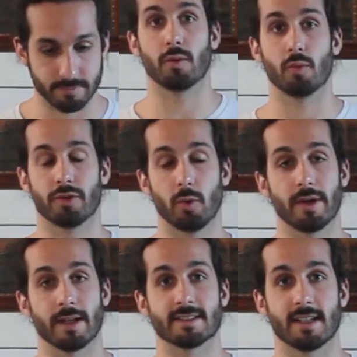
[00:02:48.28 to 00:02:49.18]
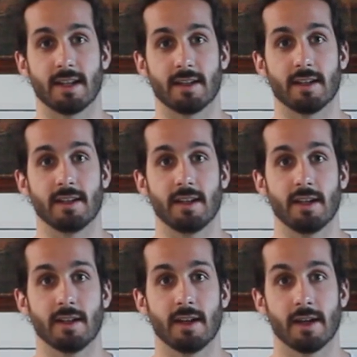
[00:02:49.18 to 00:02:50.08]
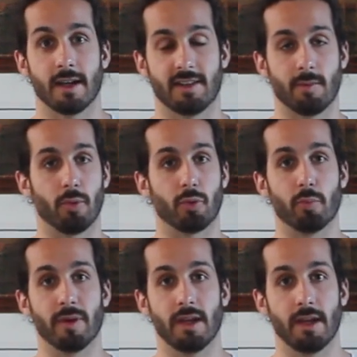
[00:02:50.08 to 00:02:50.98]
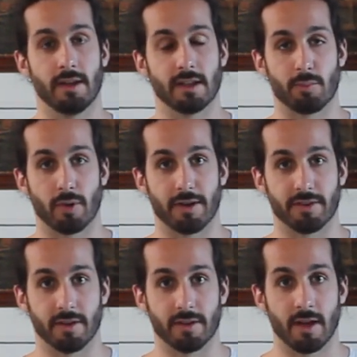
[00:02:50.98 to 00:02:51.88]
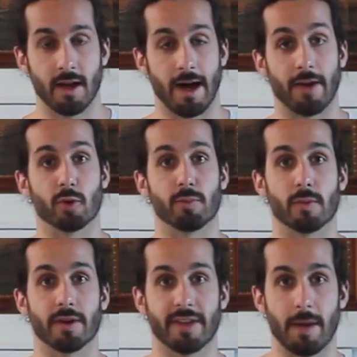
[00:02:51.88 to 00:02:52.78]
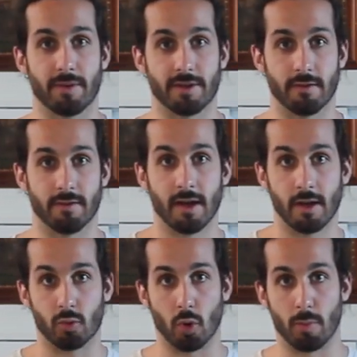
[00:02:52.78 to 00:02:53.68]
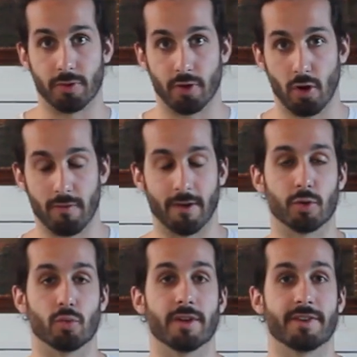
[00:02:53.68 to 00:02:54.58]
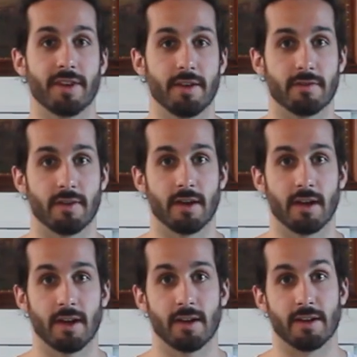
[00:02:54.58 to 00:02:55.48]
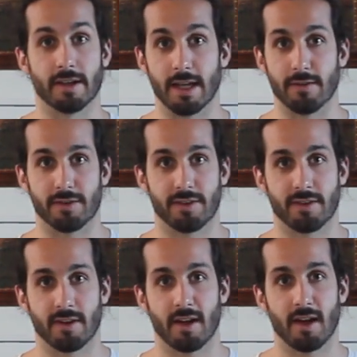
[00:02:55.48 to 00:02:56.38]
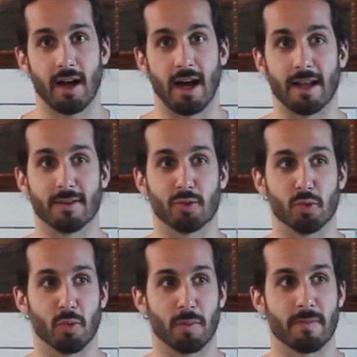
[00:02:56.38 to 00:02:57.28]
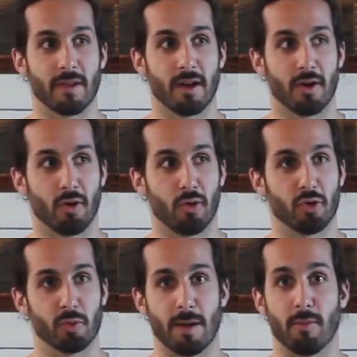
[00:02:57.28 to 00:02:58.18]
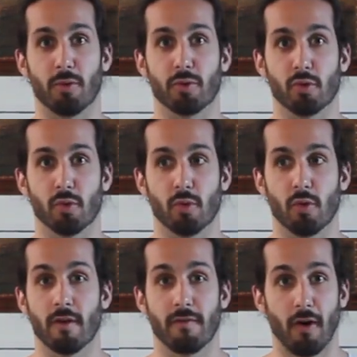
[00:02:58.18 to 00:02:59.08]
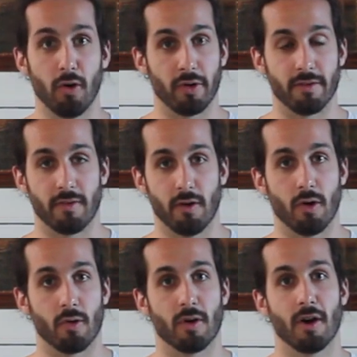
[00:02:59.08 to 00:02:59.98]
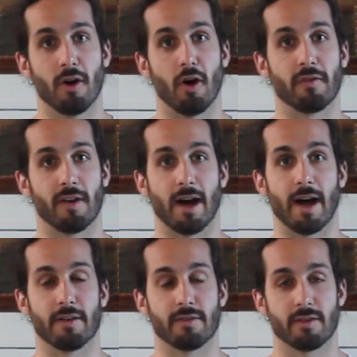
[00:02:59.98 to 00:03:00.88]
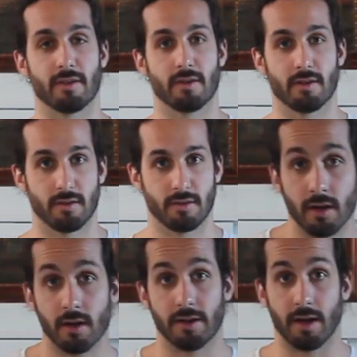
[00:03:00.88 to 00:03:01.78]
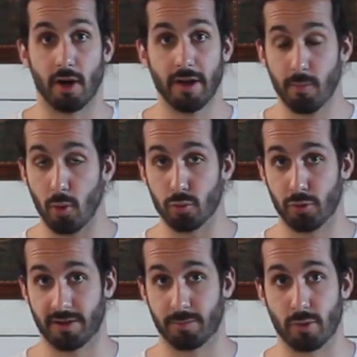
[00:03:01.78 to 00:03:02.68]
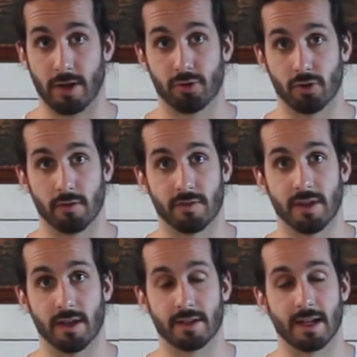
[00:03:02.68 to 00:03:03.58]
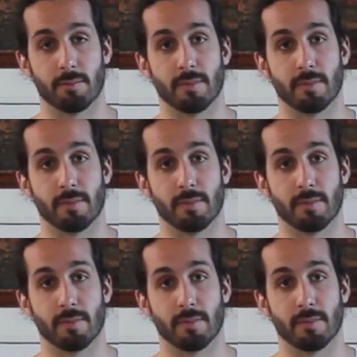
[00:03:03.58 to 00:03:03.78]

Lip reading: So we can say that the yin is able to be in the present and to be receptive, to observe and to receive the gifts and to also be able to follow the flow of life. The unharmonious expression of yin can be